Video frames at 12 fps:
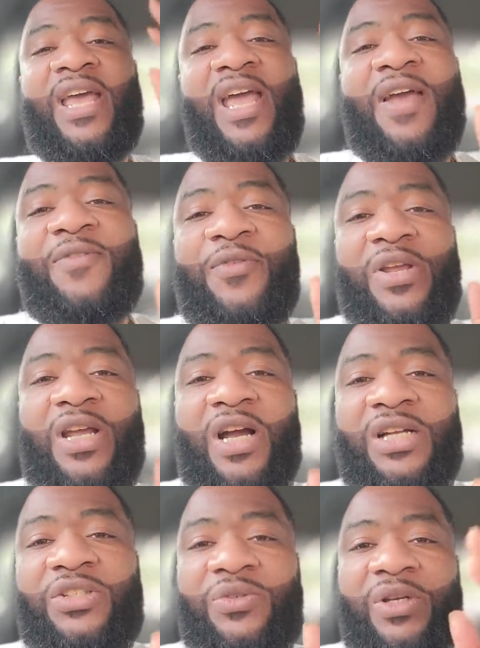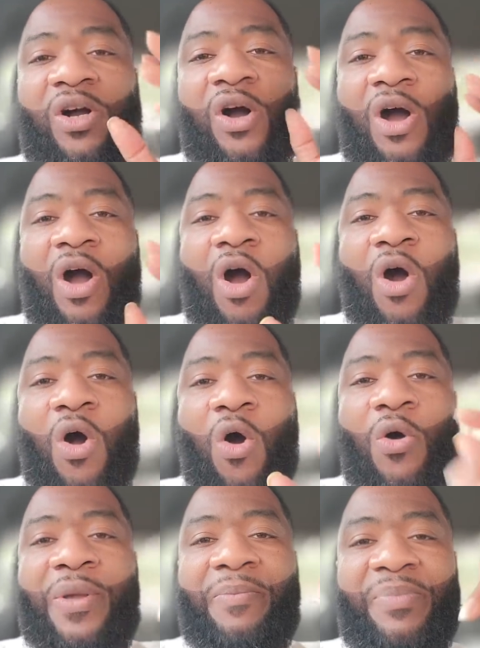every country are
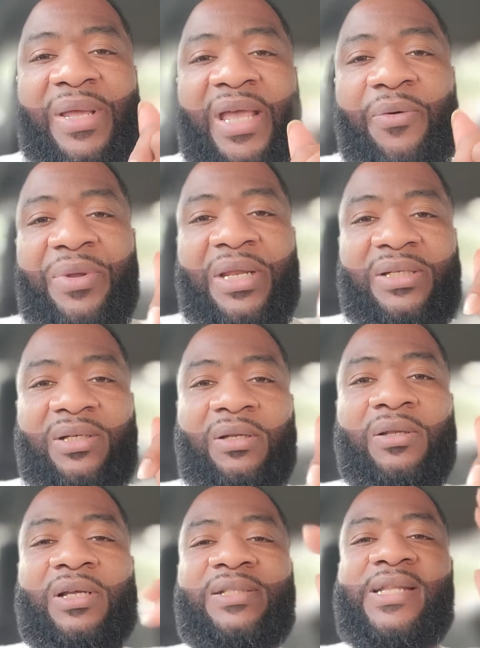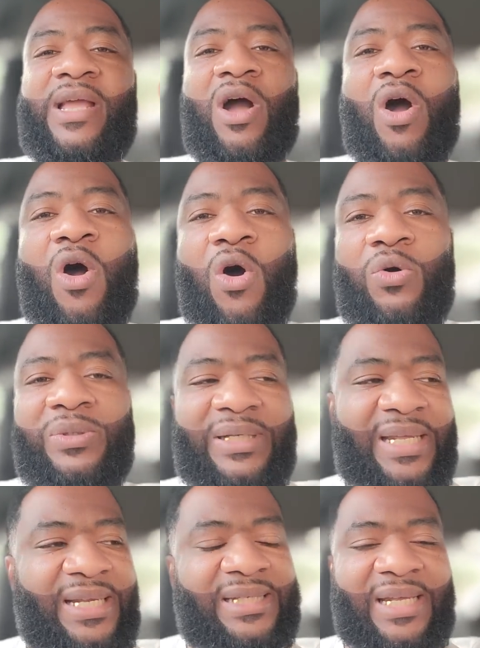all in bed with each other because they all
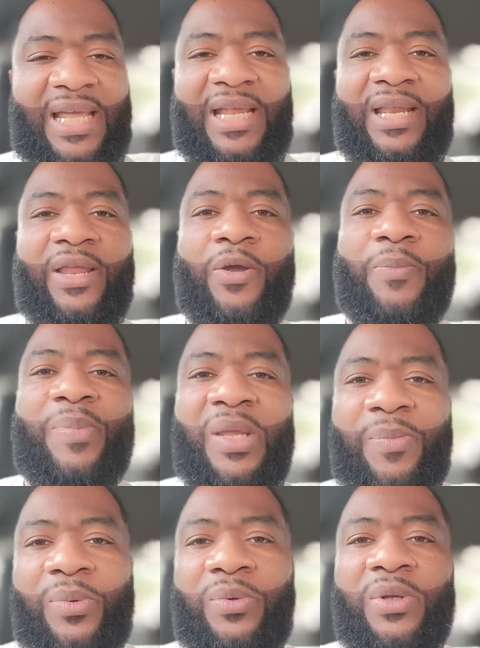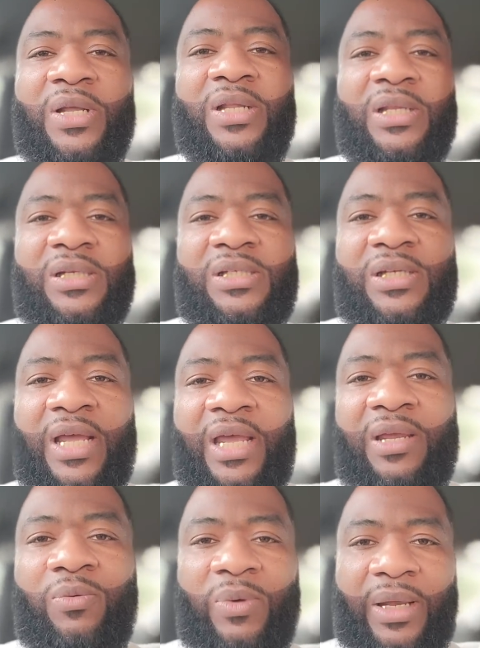dictate their people the
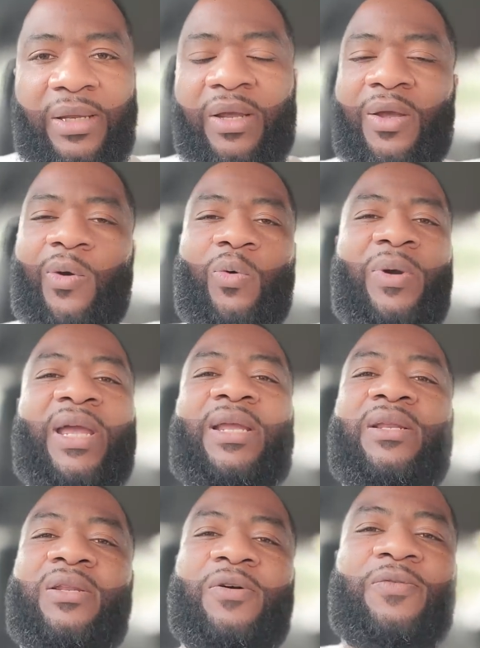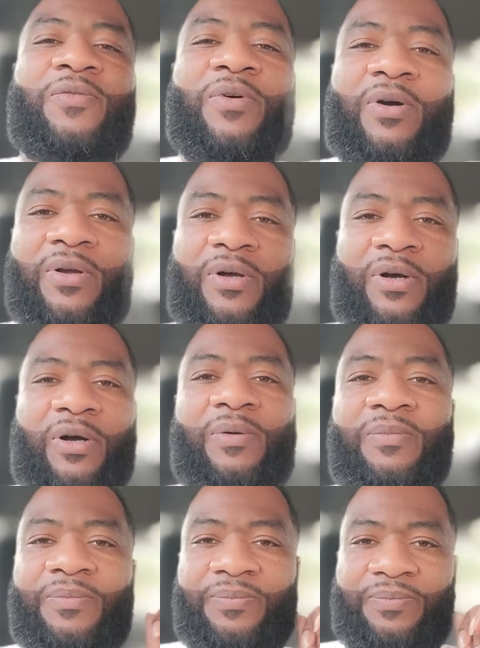same way. Wake the fuck up.